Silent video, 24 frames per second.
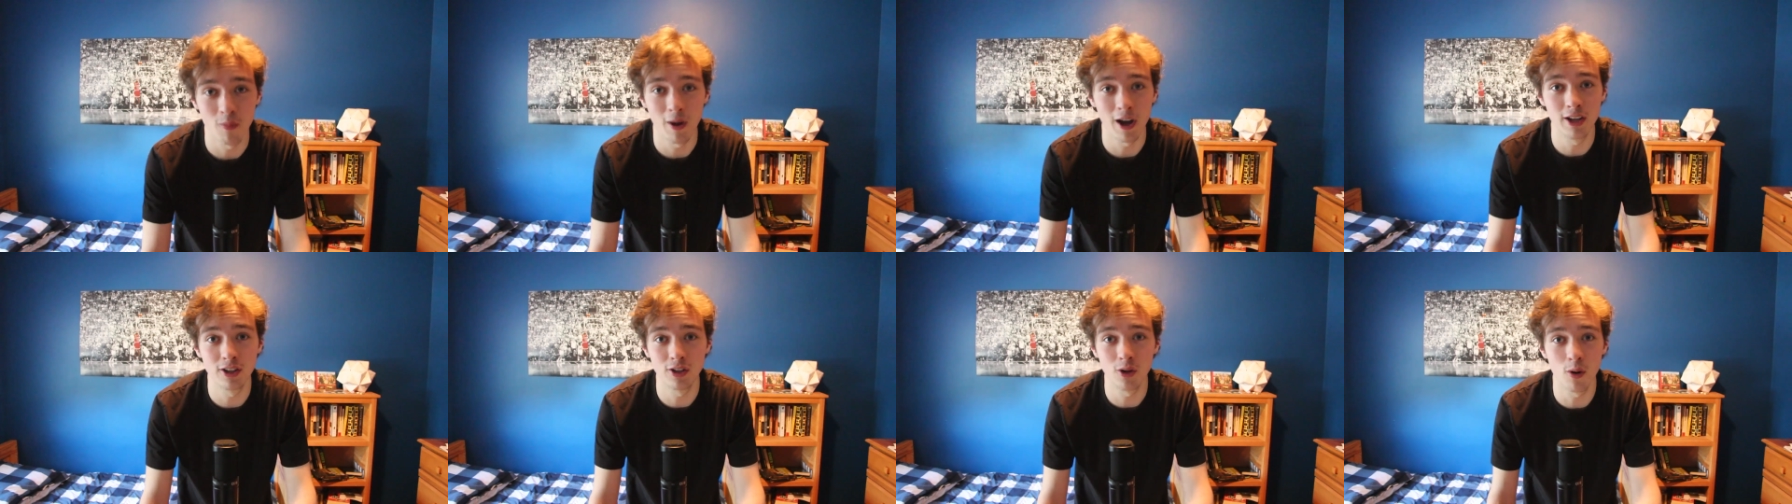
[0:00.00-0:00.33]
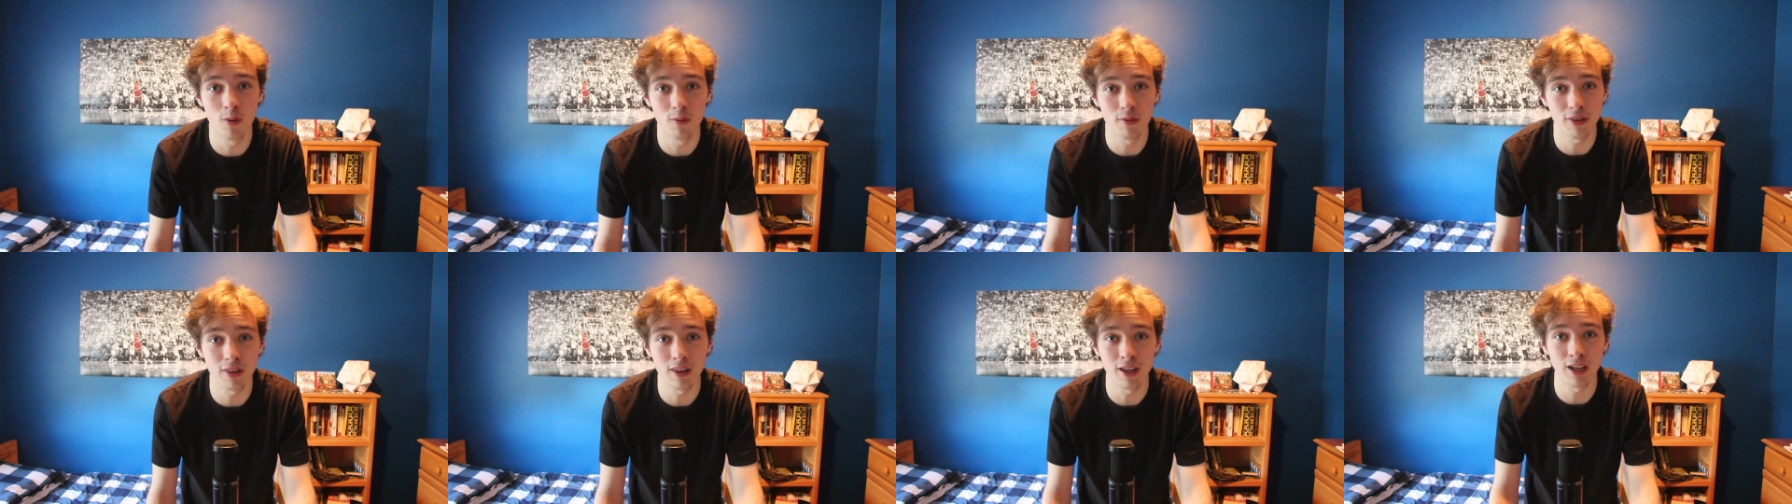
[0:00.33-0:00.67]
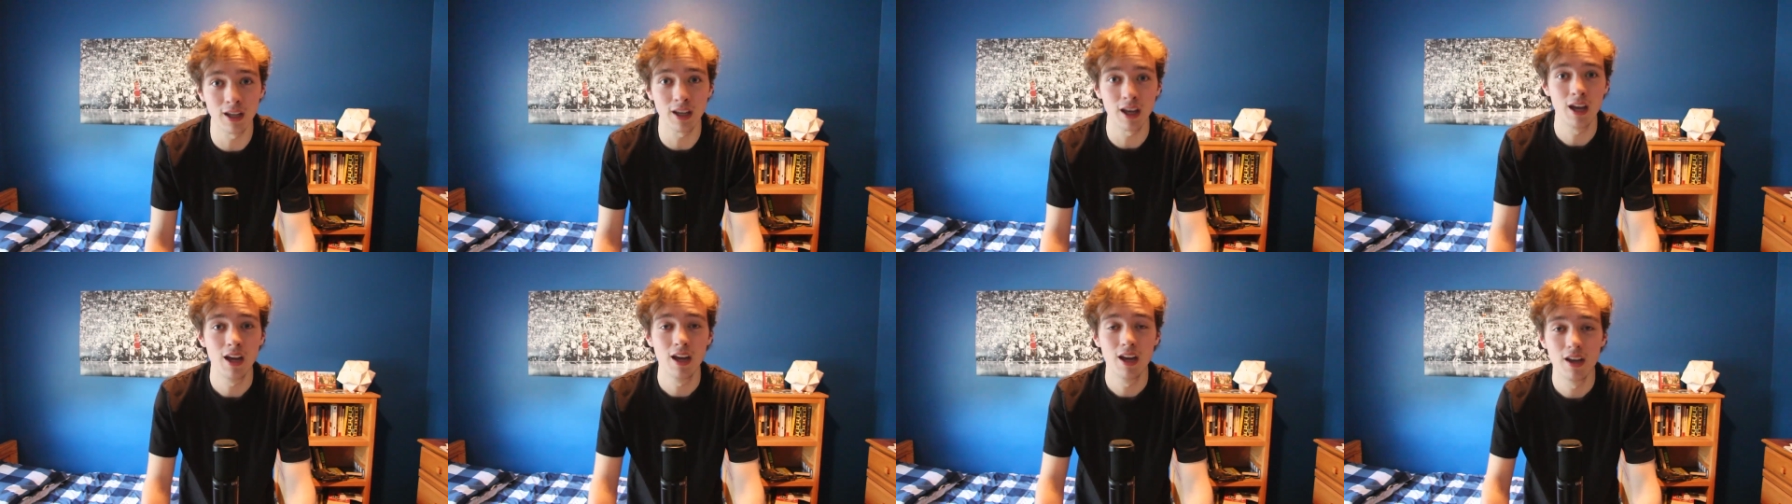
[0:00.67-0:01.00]
I don't
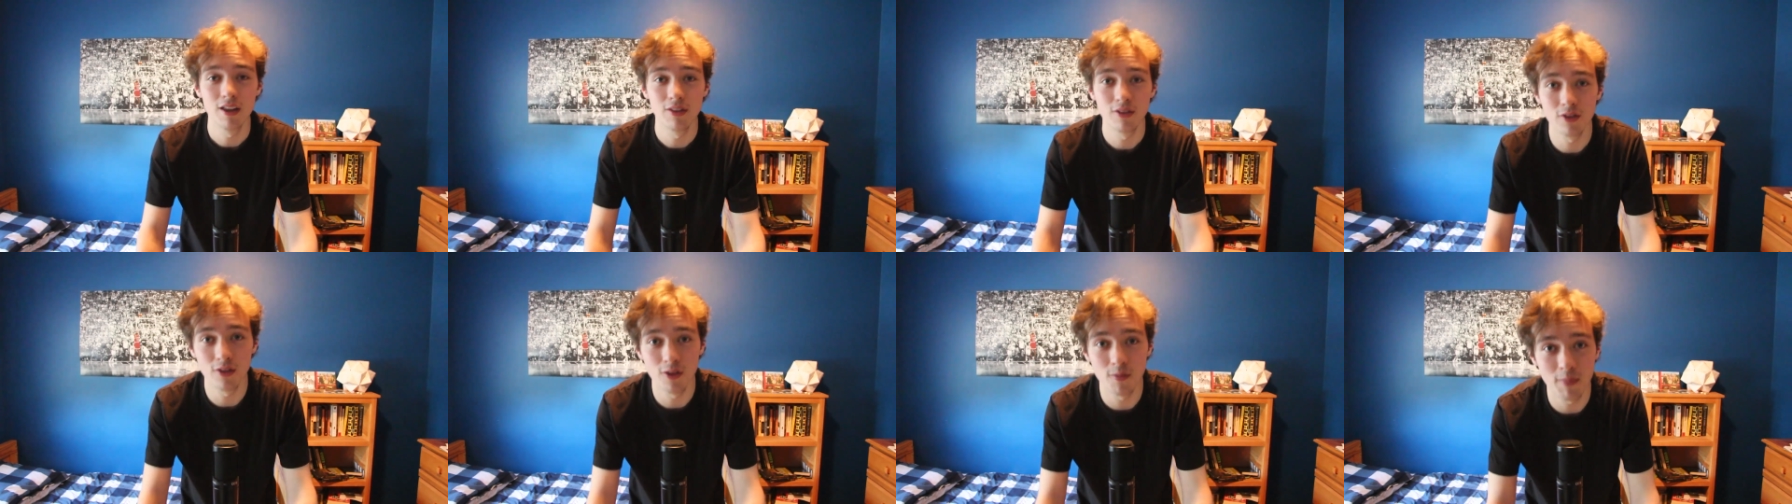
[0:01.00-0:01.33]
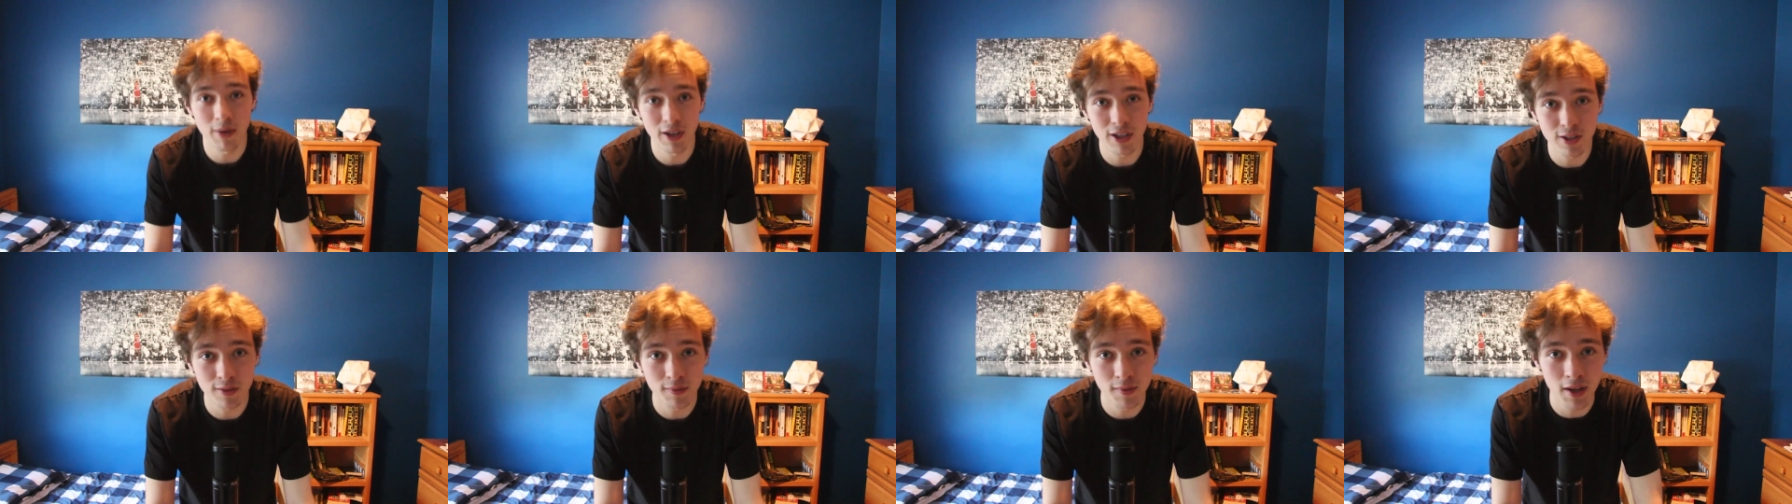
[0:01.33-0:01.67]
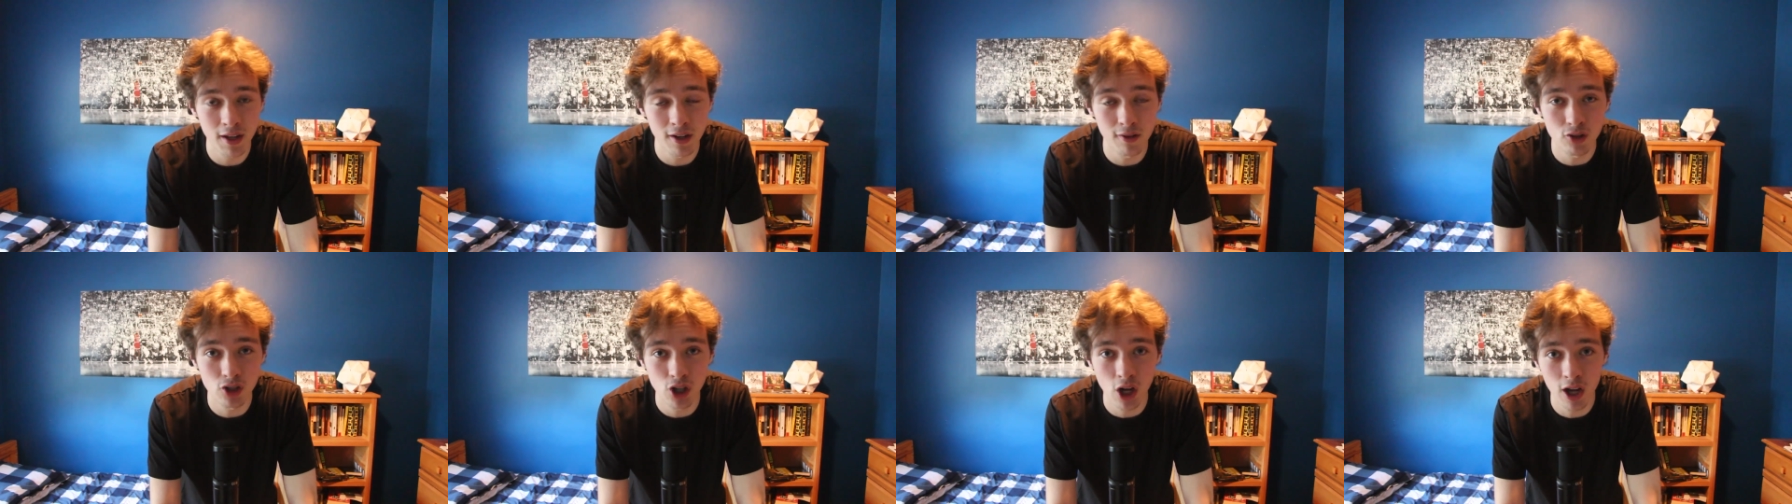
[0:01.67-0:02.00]
think they're the biggest
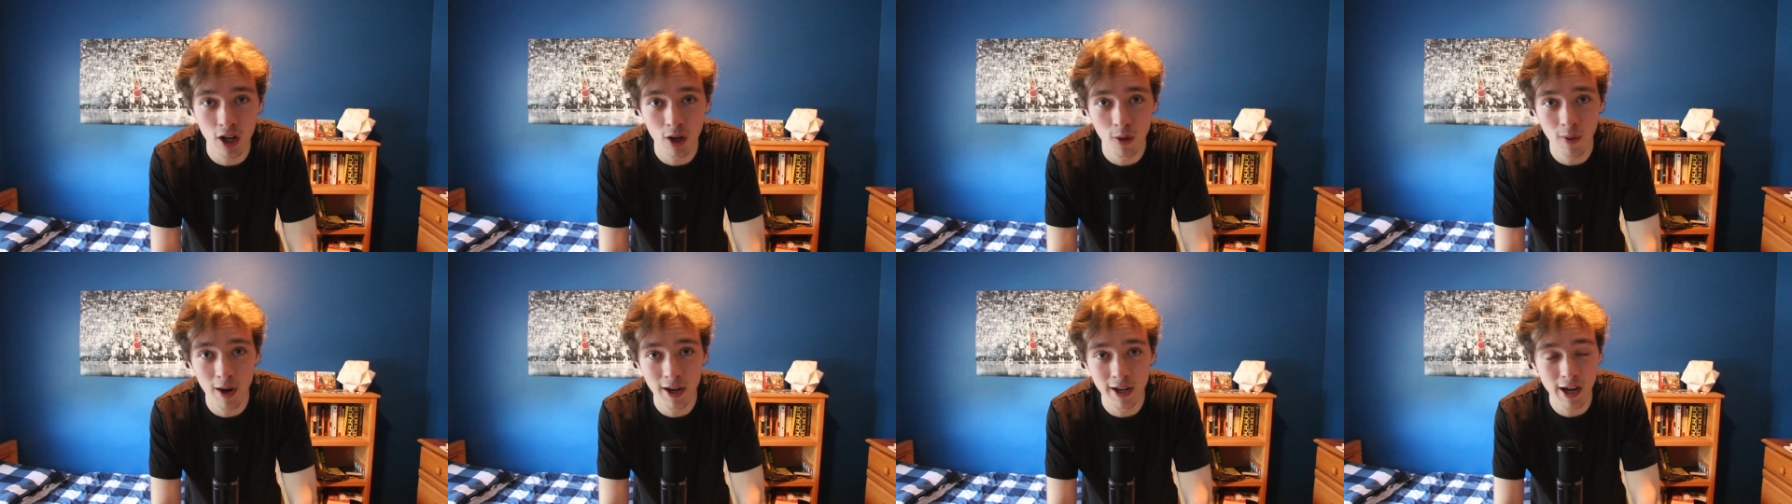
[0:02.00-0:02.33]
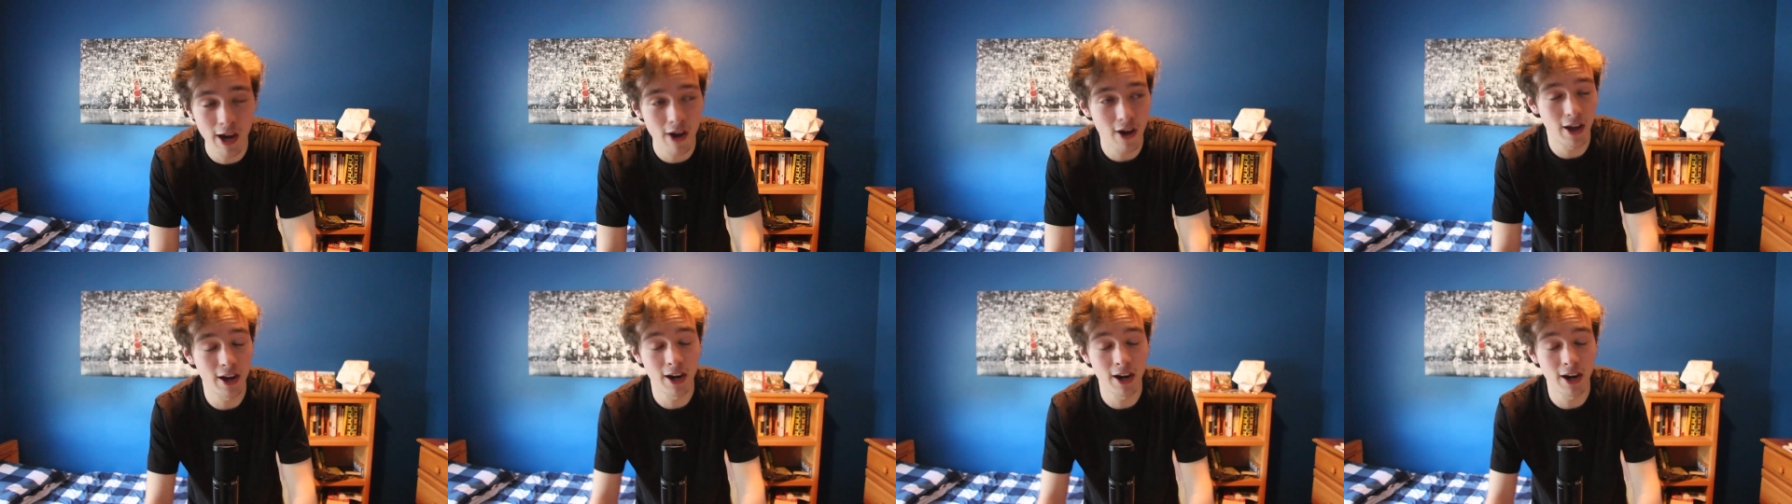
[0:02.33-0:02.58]
fan of China right now,